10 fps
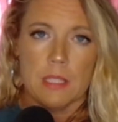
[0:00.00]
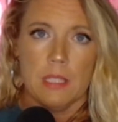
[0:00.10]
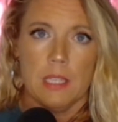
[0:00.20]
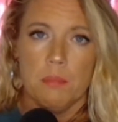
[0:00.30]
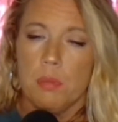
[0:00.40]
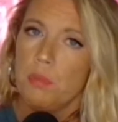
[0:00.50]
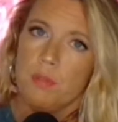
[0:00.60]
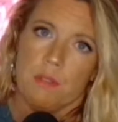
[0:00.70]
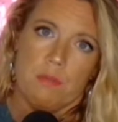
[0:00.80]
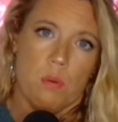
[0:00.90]
But
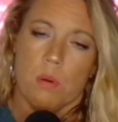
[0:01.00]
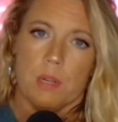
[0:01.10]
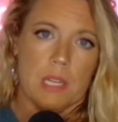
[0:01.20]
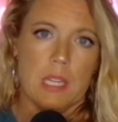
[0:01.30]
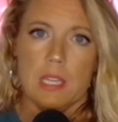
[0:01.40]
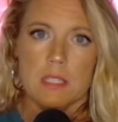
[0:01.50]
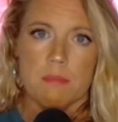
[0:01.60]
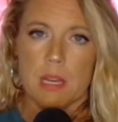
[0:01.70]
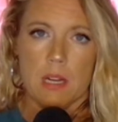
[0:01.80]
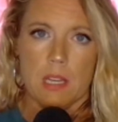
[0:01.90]
moving forward, he is
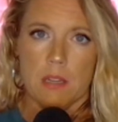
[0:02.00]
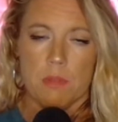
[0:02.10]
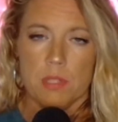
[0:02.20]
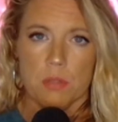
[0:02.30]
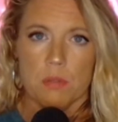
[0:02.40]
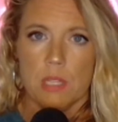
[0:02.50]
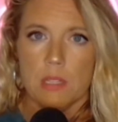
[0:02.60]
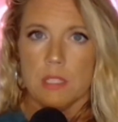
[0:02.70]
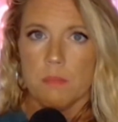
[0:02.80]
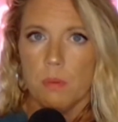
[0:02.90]
married with children at
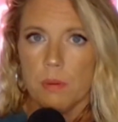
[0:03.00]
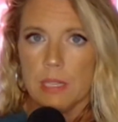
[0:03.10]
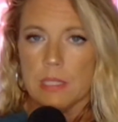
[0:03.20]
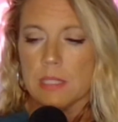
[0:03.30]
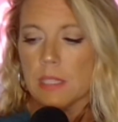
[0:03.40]
this point.